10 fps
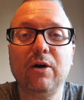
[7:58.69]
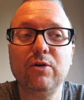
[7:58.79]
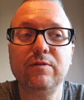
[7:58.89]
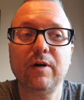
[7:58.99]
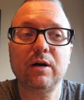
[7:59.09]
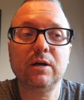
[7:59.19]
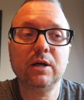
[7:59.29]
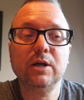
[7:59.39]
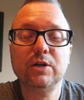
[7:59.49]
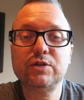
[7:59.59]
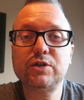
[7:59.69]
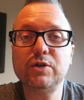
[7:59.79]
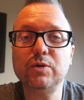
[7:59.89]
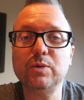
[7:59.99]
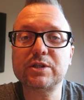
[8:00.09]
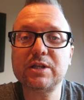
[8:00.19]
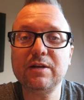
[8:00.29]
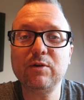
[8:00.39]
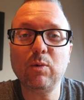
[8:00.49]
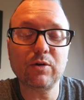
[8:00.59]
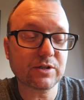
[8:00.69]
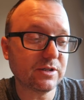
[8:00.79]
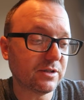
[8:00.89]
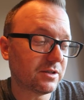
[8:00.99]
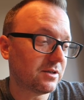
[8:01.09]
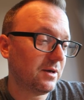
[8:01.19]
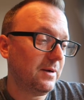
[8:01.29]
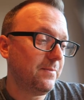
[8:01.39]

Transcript: over to Stevie Wonkster's